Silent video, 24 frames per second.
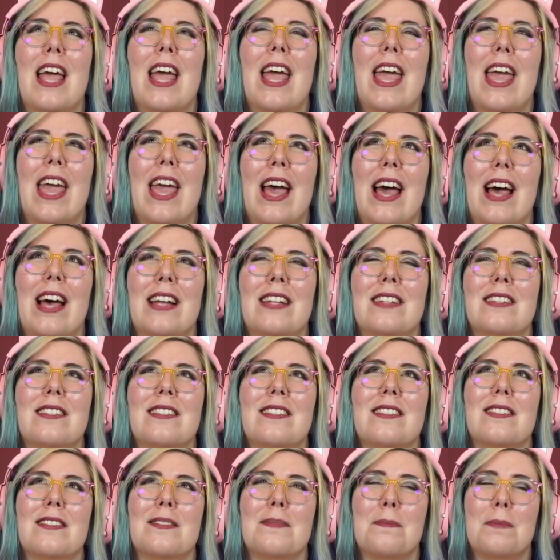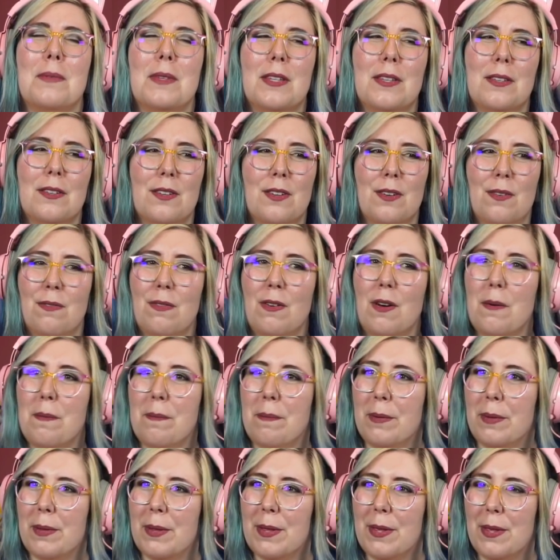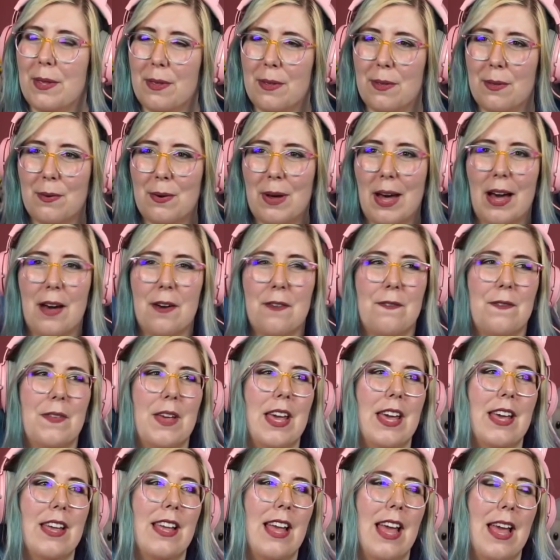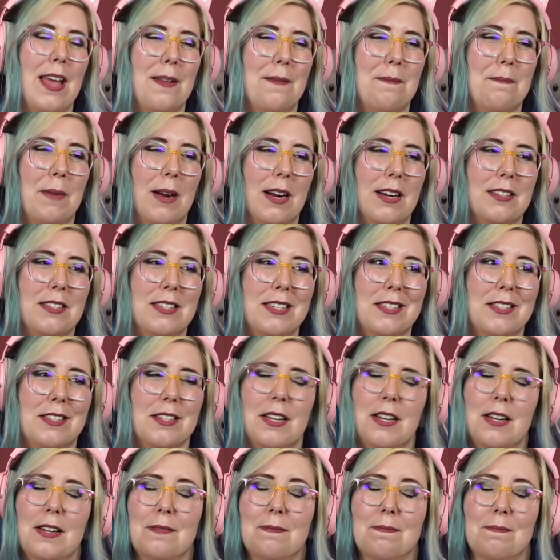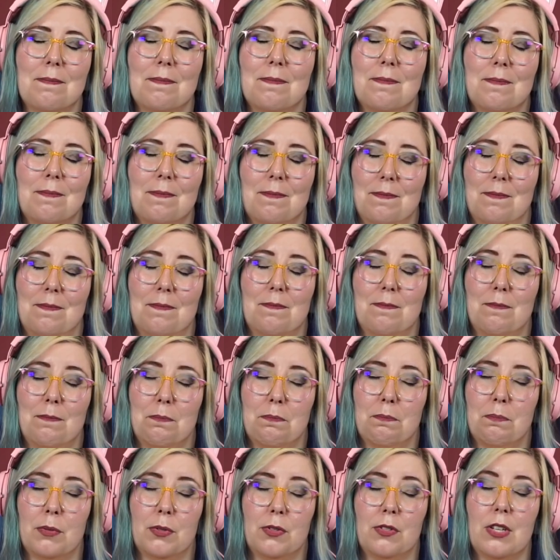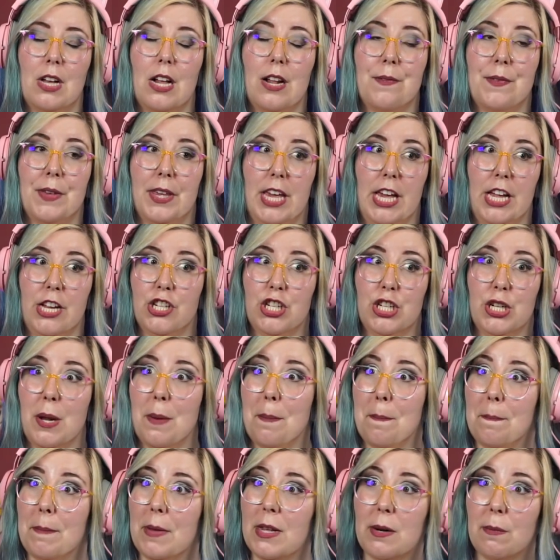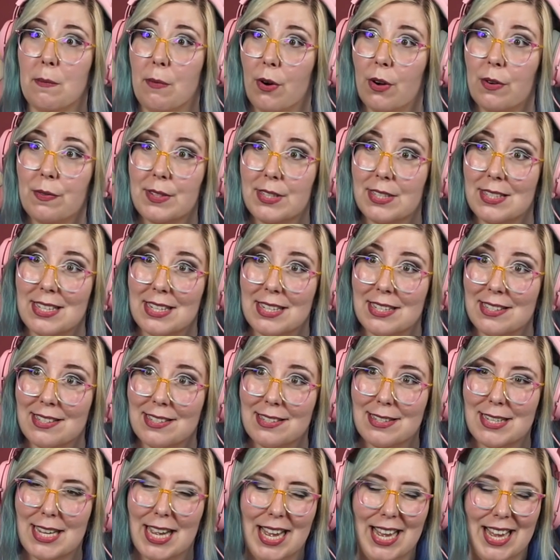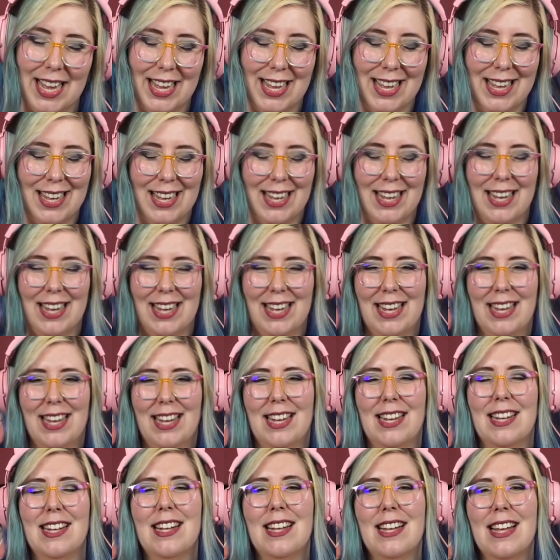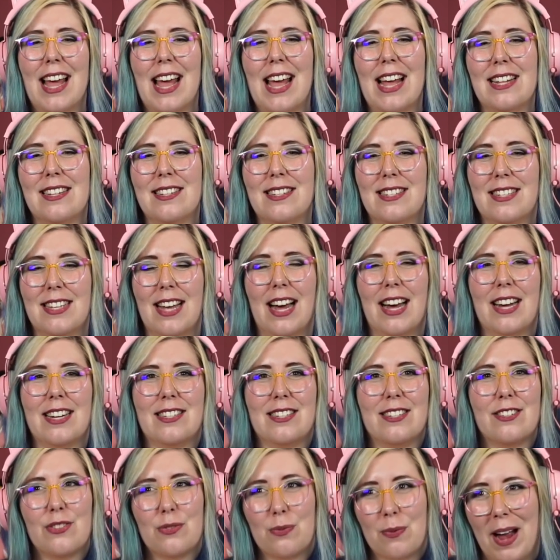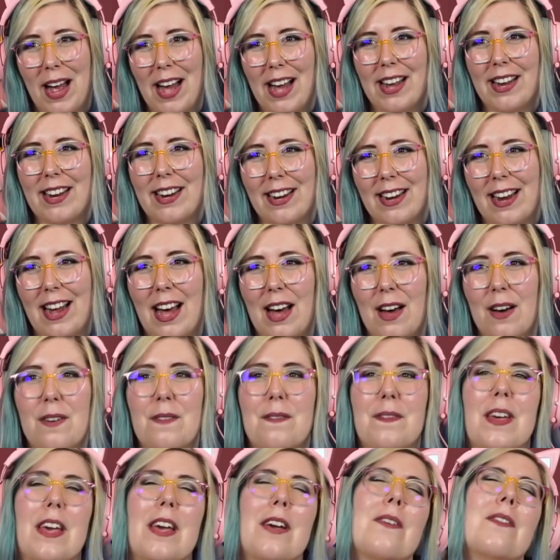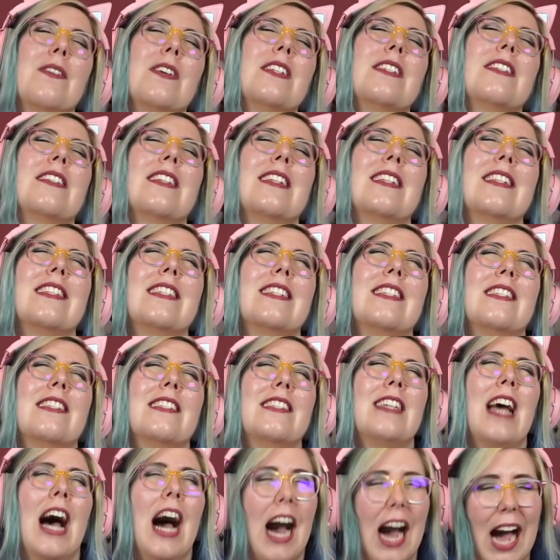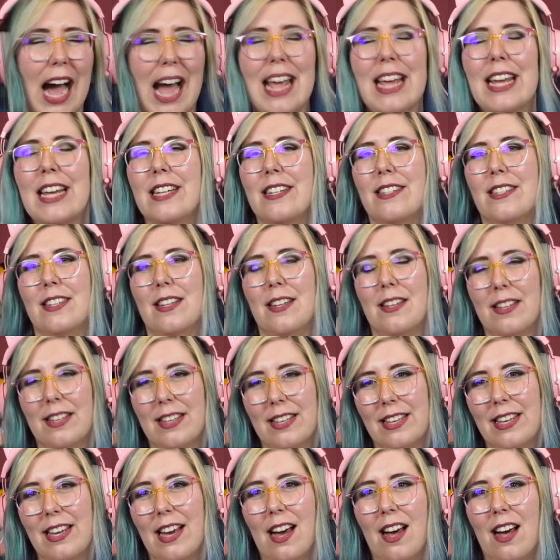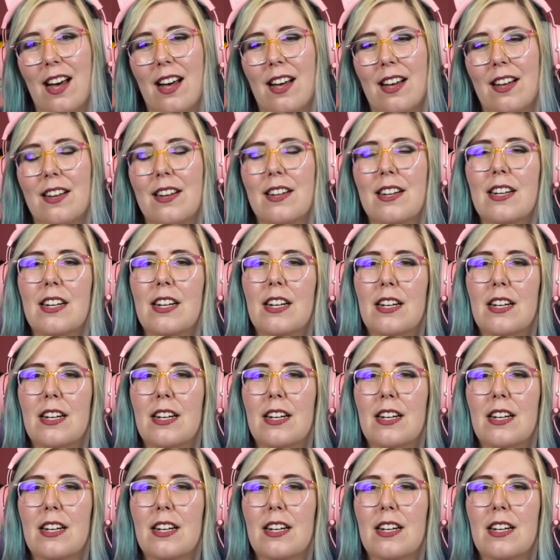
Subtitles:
Anne's beautiful blue outfit and Marcy's personification of metamorphosis. And Sasha's rocker outfit was tight, y'all.